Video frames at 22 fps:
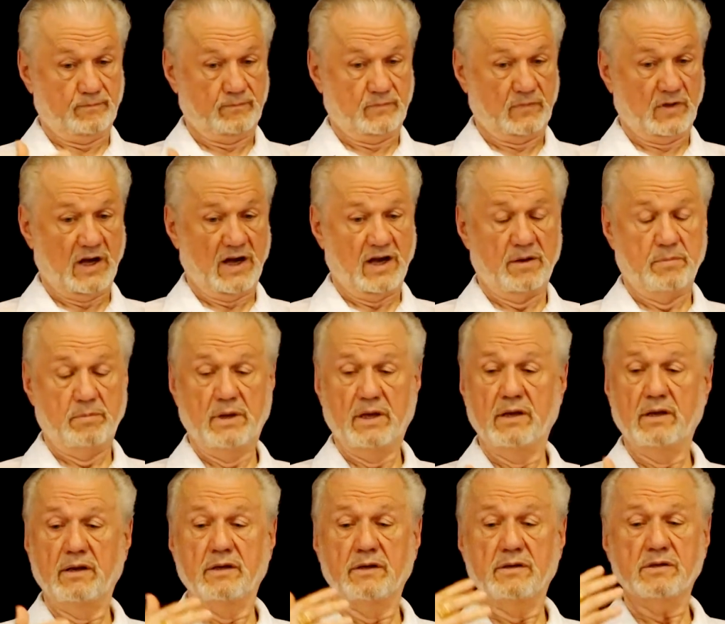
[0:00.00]

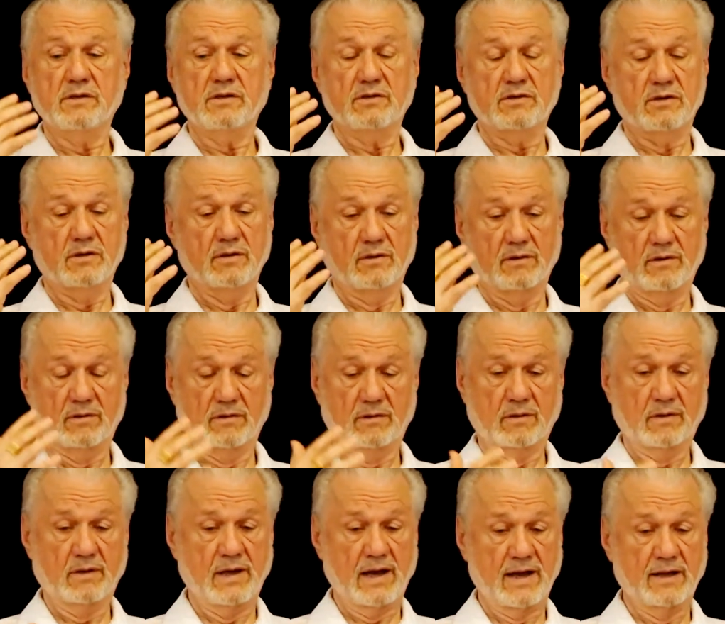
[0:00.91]
diabetes,
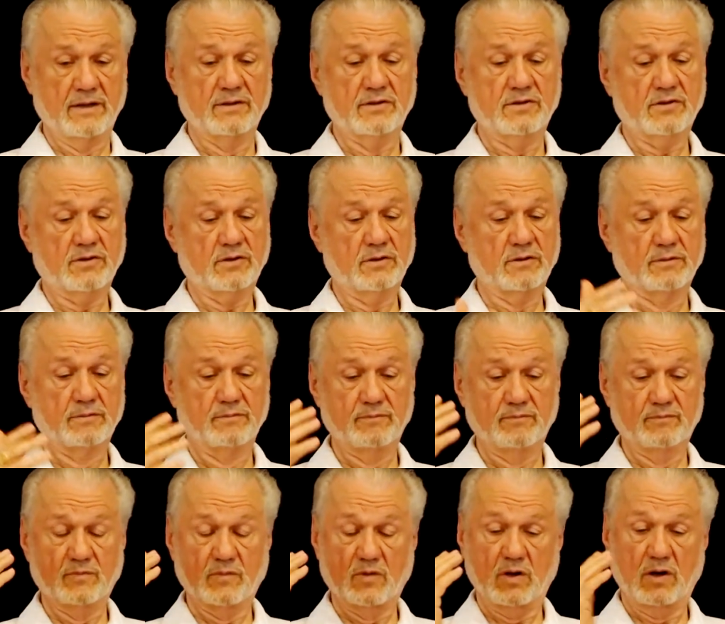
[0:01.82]
cancer,
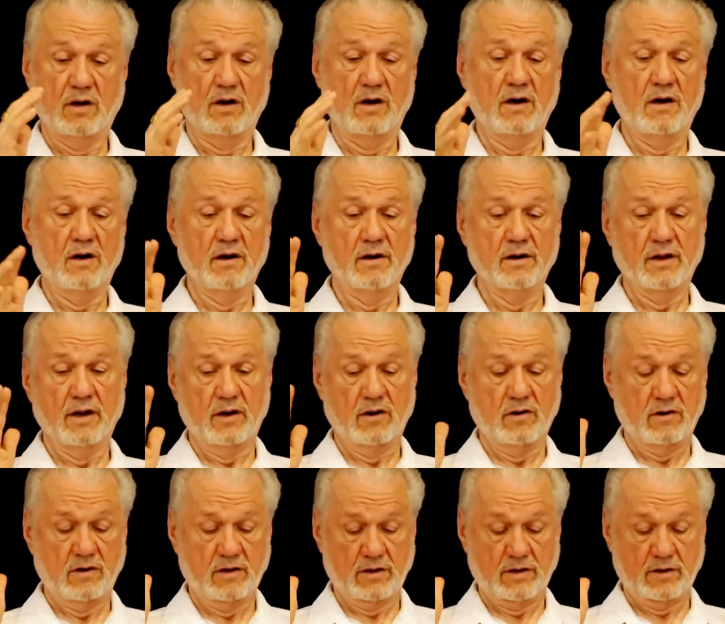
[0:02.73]
on and
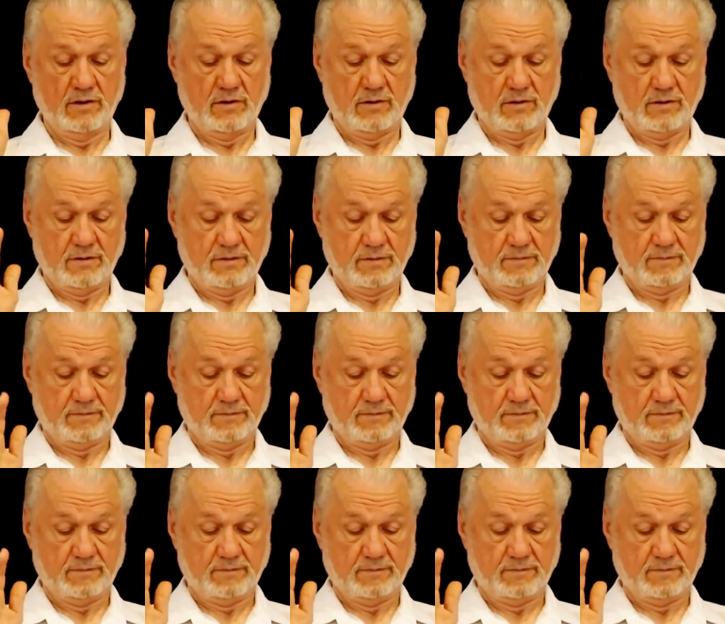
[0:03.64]
on and on.